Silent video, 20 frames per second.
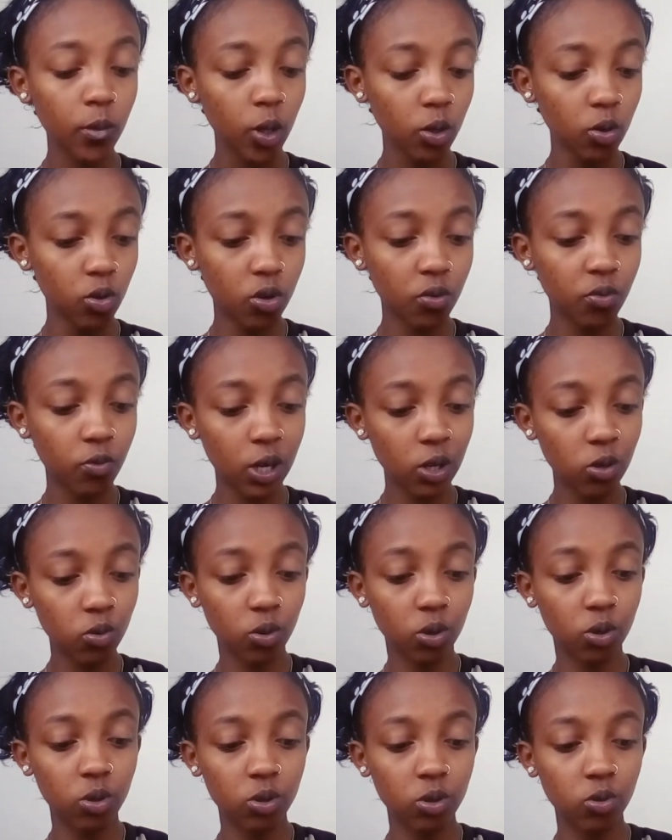So first
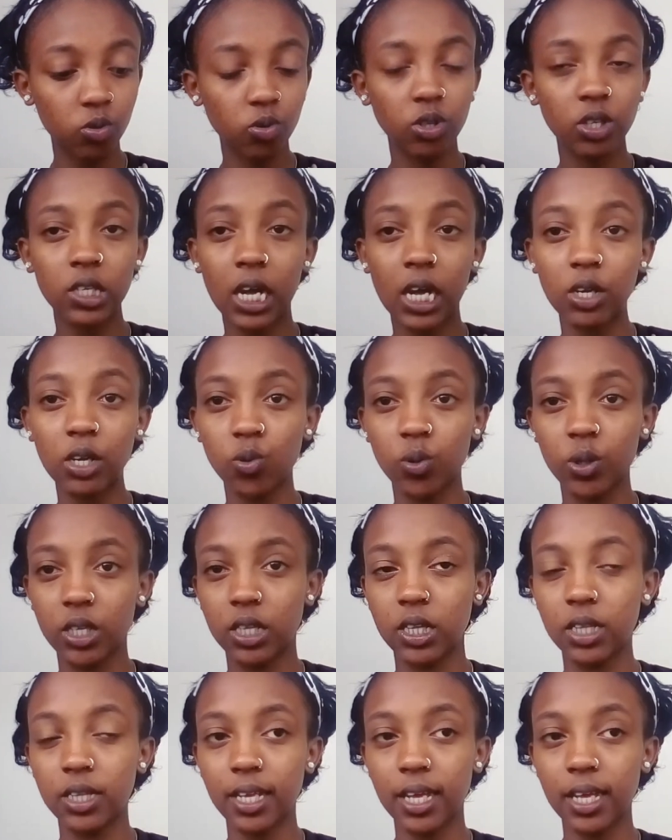we're going to start with